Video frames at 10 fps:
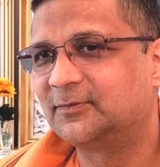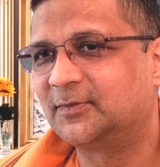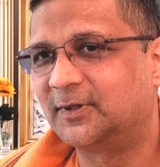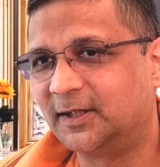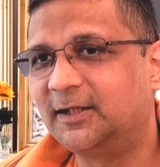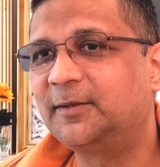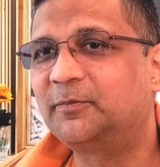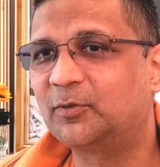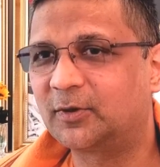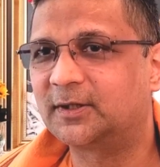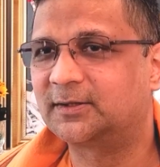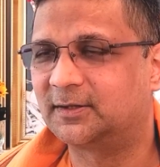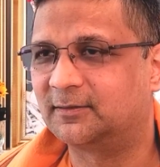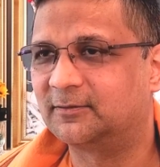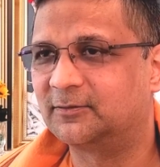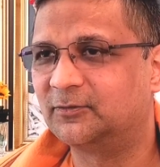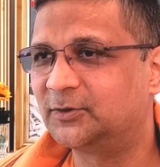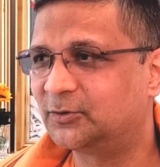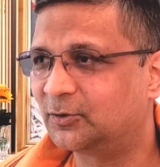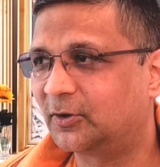really progressing. We
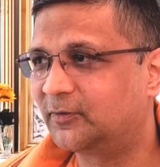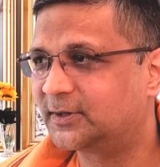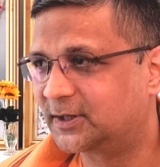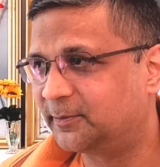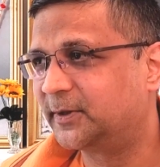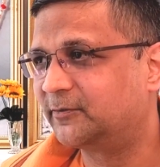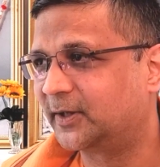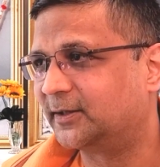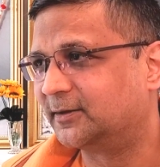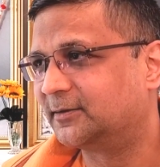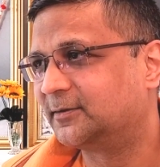should always keep in mind.